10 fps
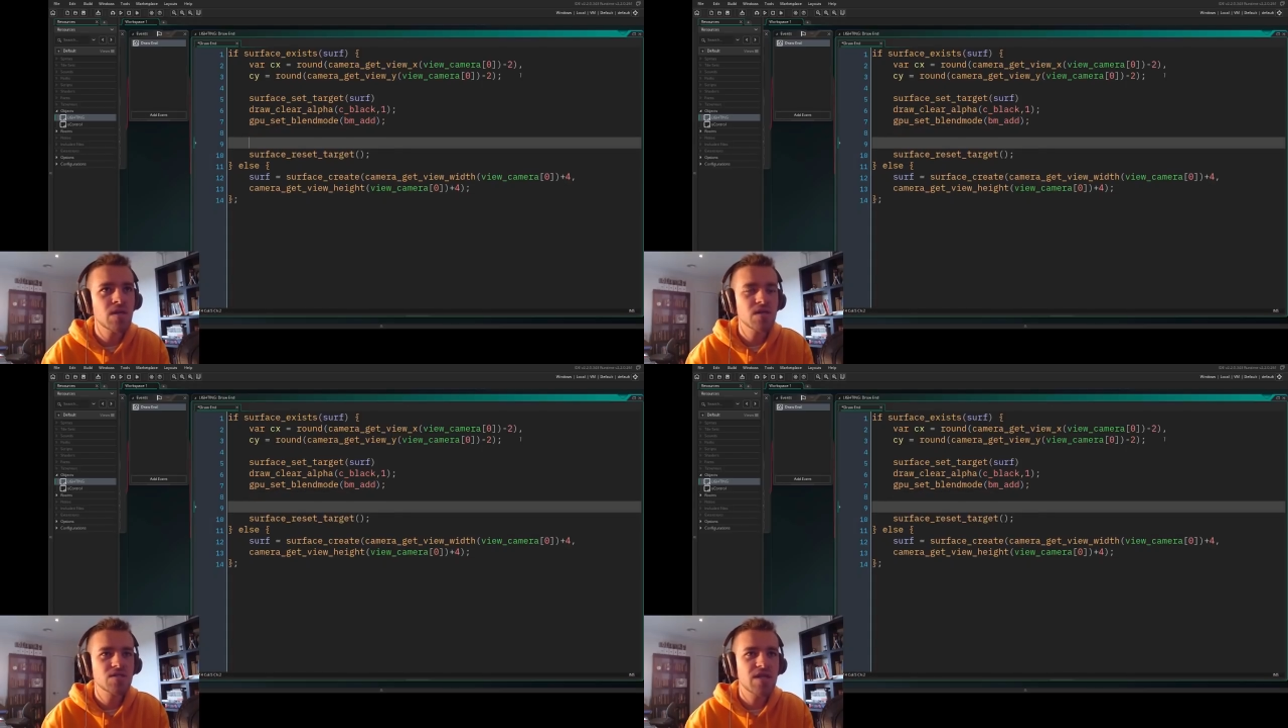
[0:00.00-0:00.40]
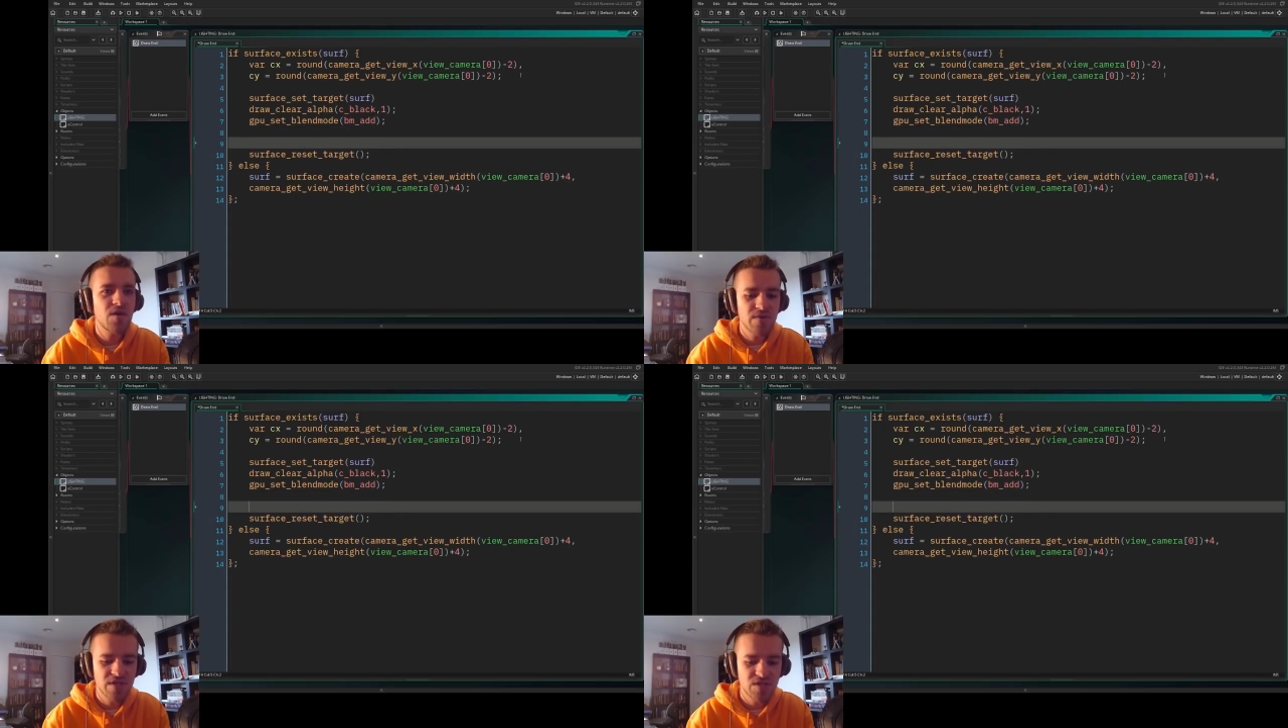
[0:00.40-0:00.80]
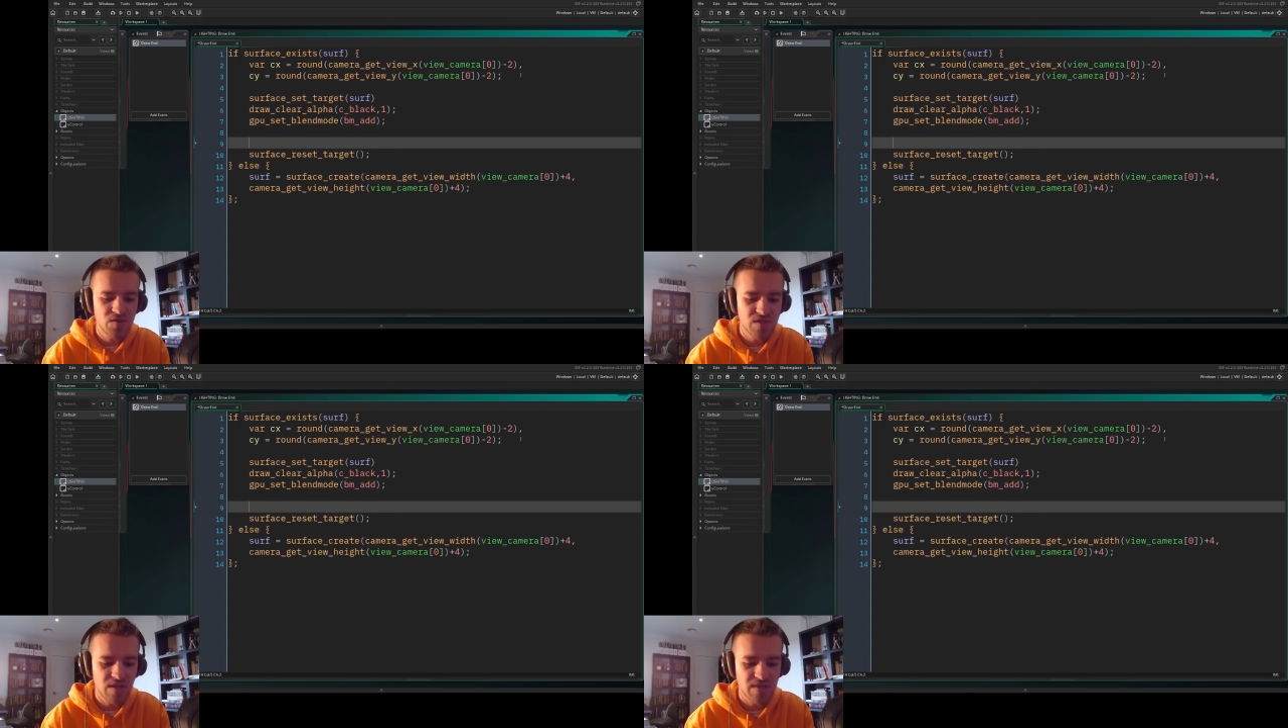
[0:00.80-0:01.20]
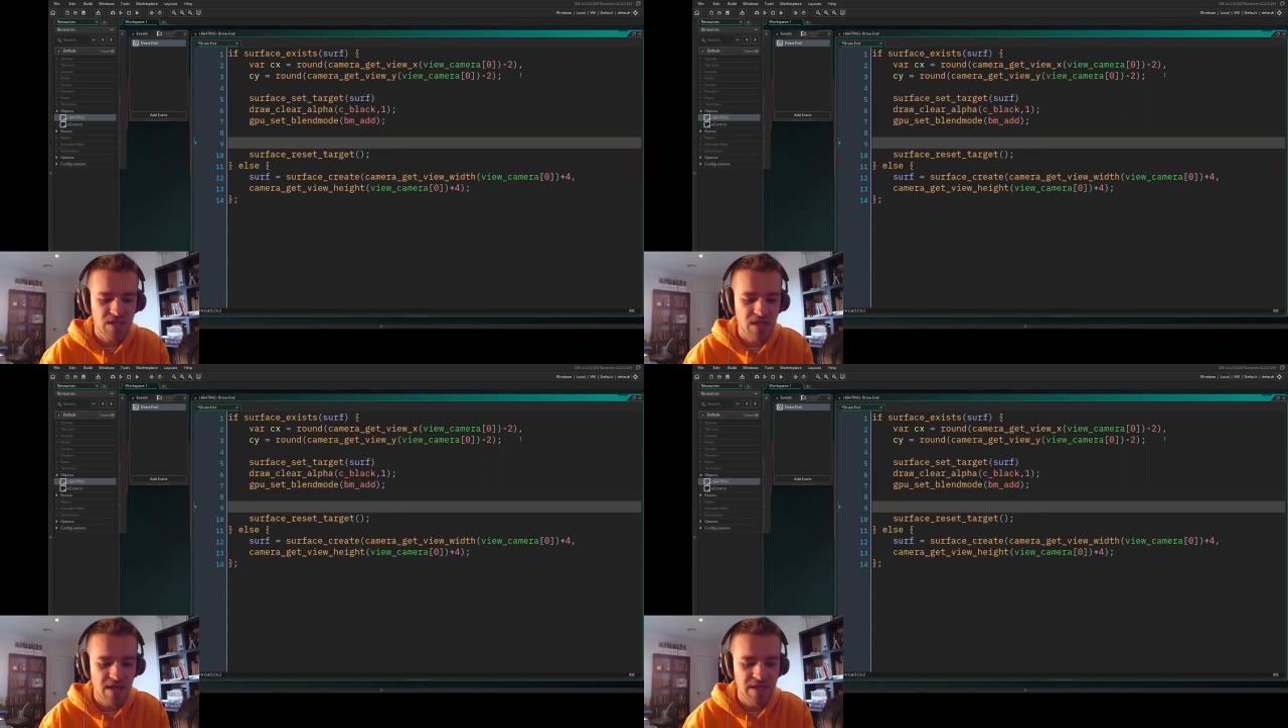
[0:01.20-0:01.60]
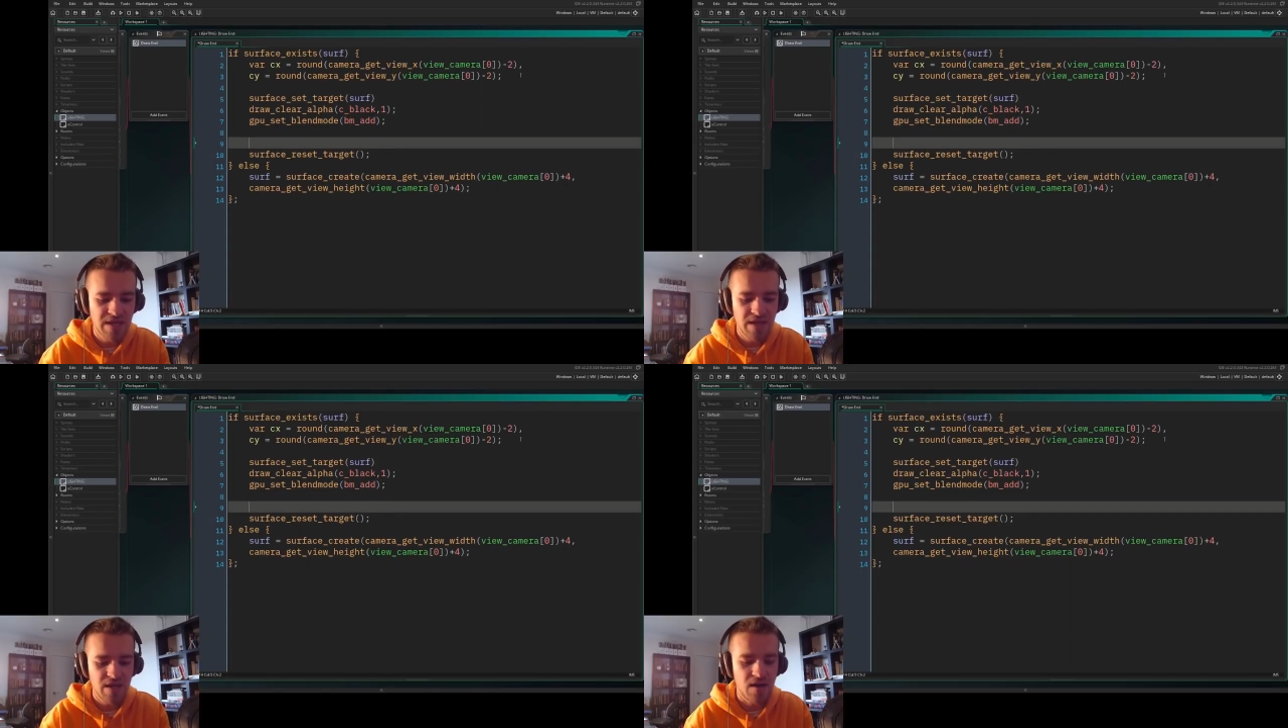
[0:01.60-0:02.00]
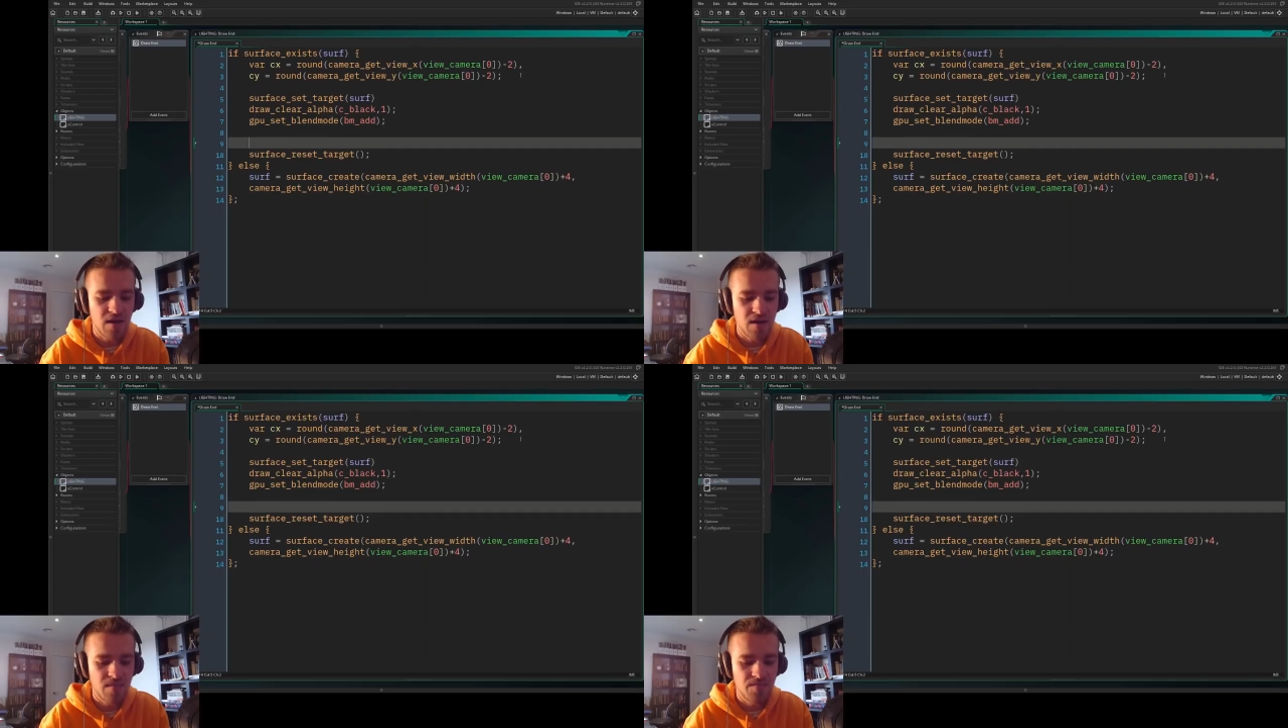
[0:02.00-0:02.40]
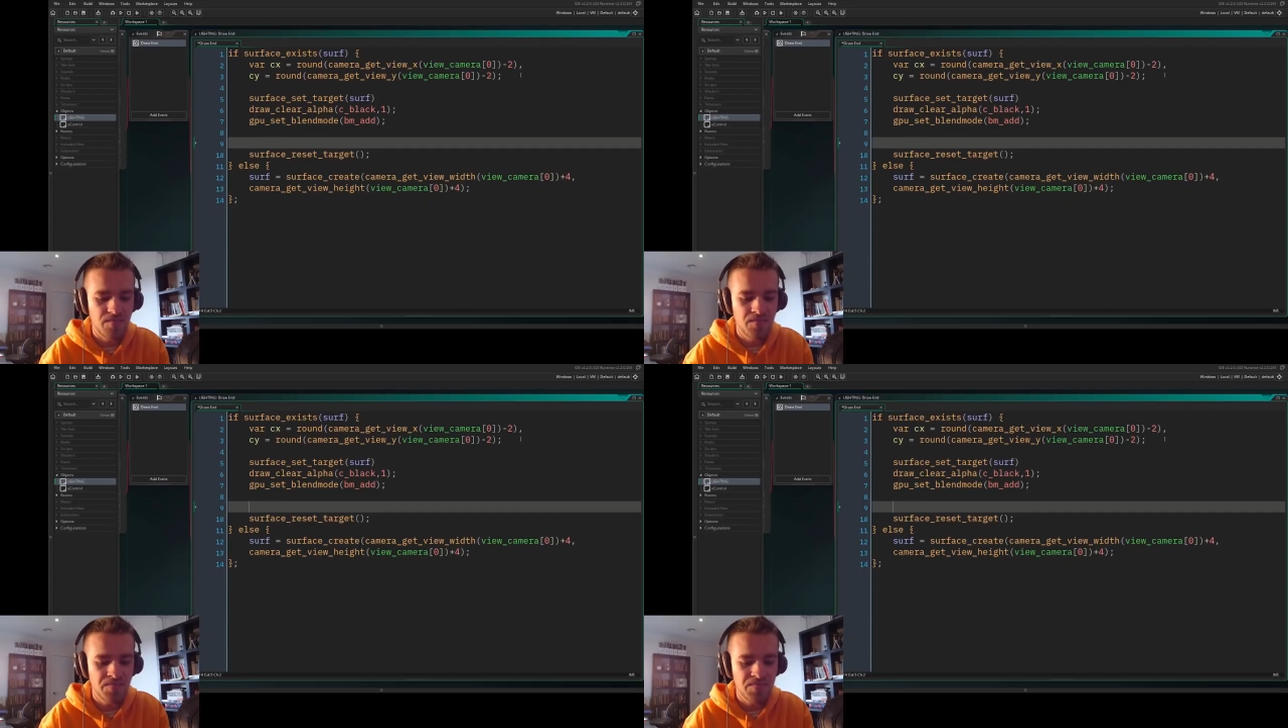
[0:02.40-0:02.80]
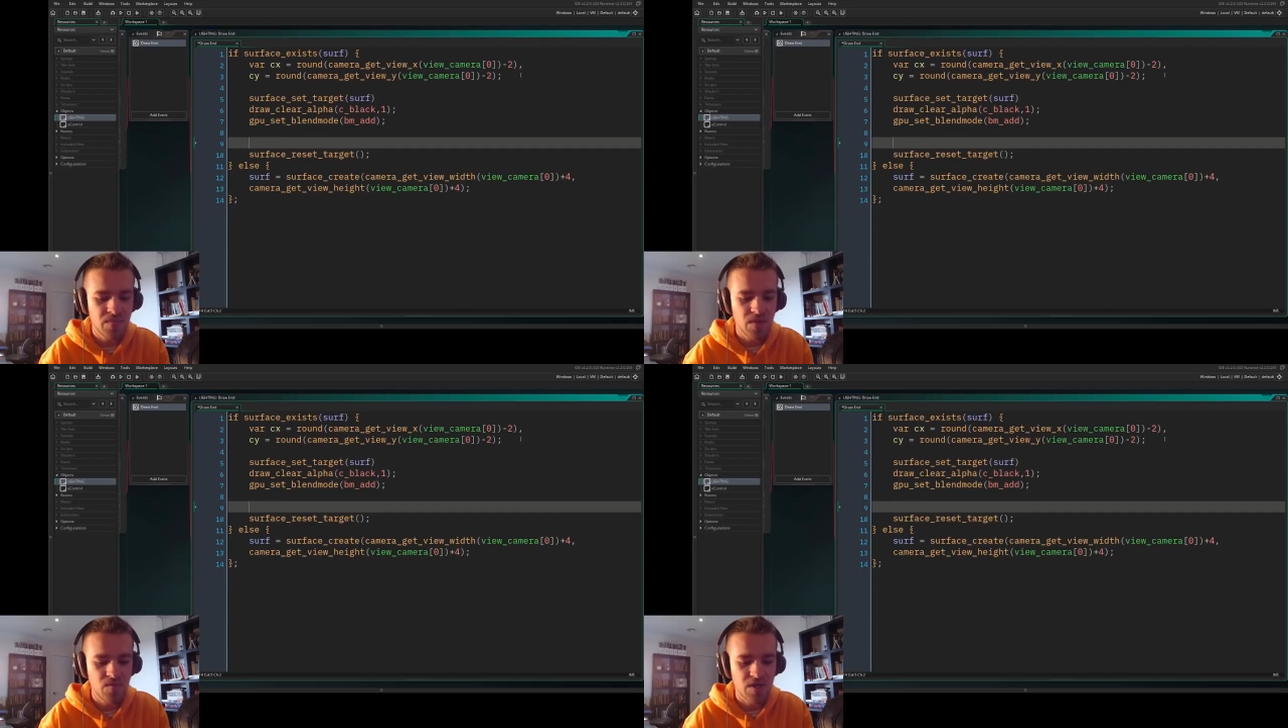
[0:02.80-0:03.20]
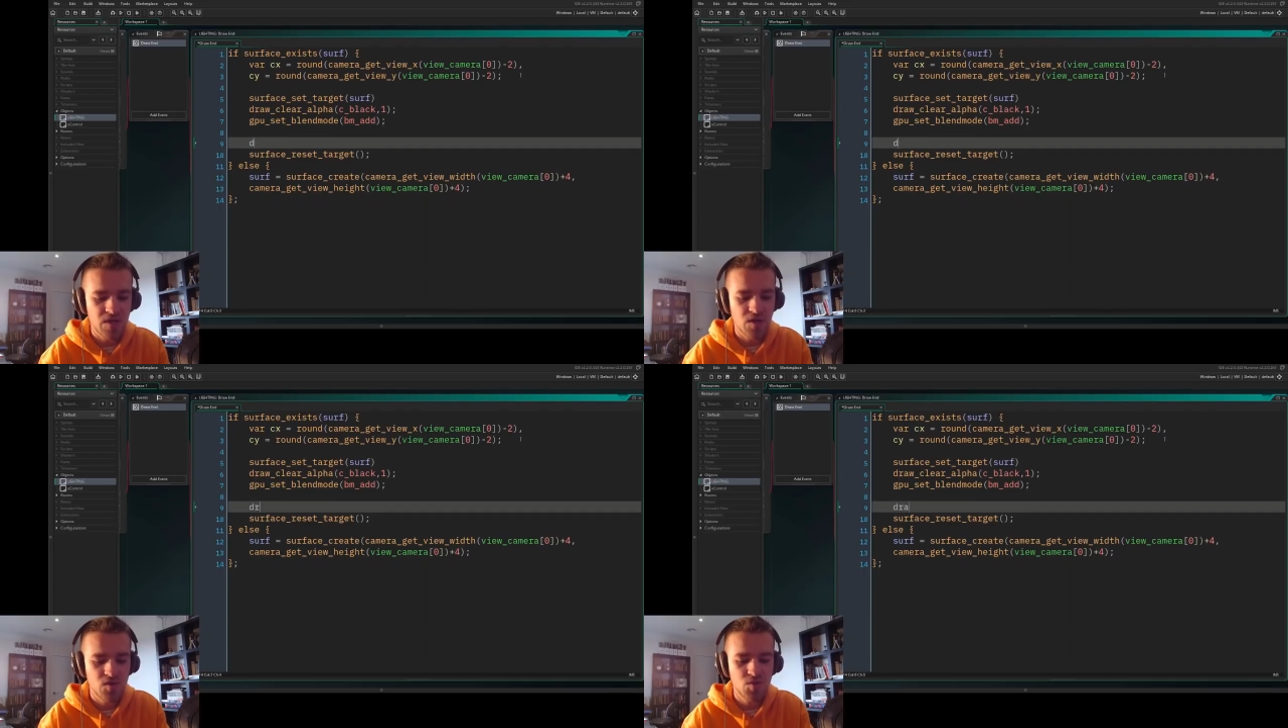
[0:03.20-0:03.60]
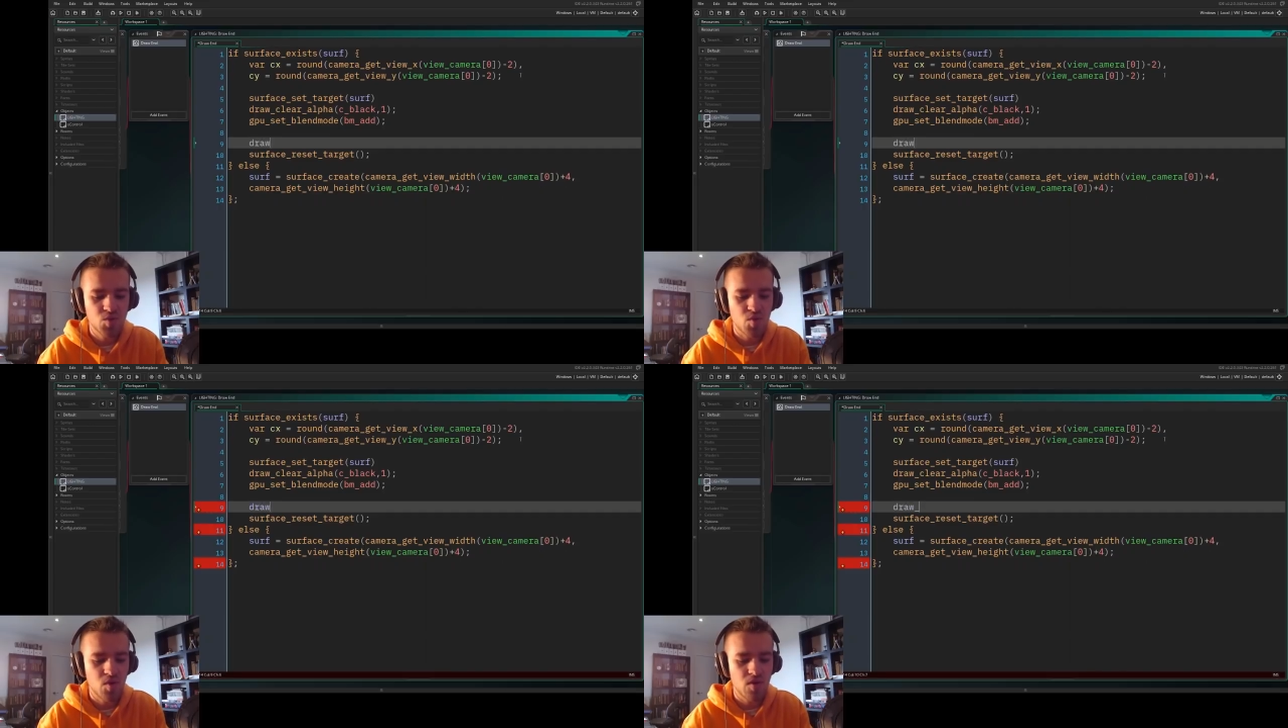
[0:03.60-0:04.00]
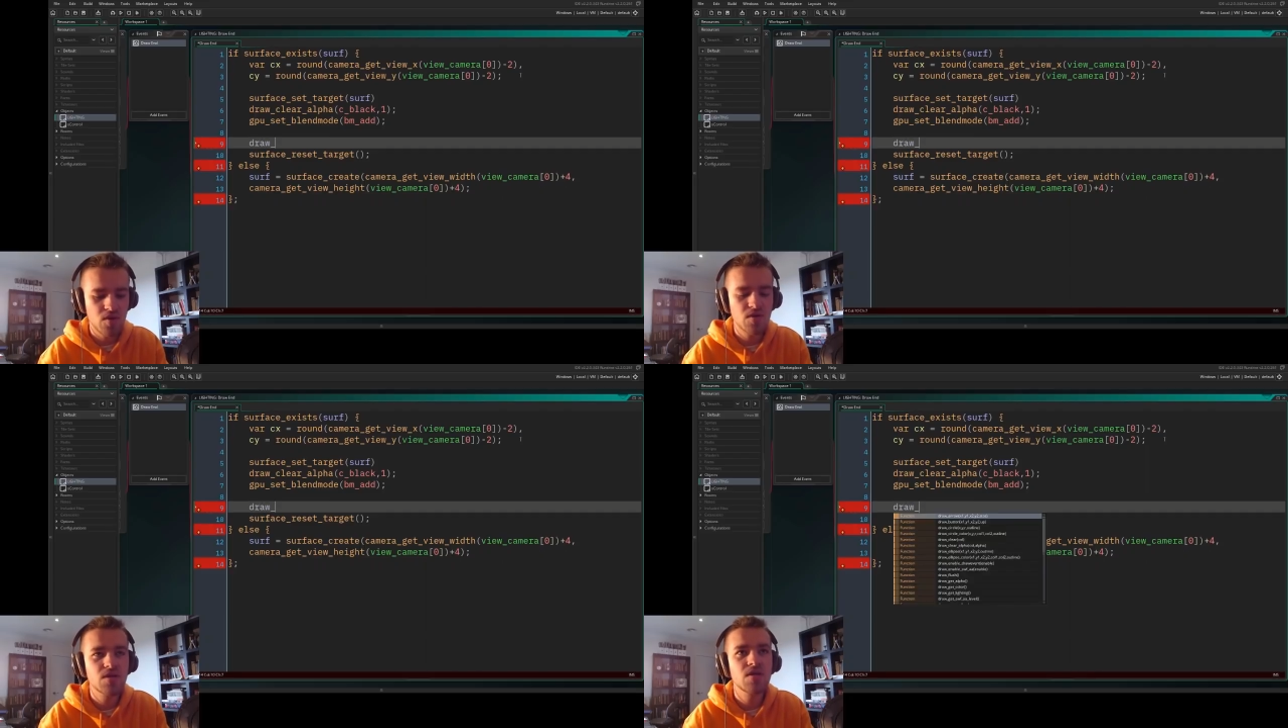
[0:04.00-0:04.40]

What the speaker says: So now we can do something like we're going to go draw